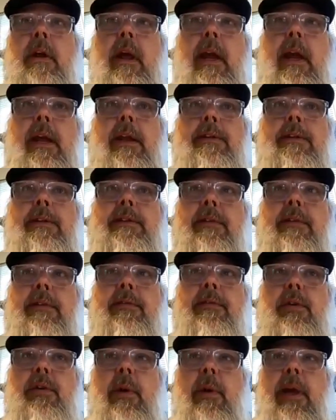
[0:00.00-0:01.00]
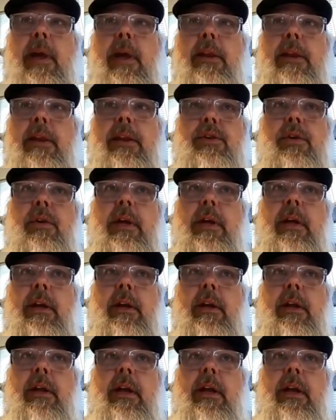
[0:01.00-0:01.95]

and see if there's a way that you can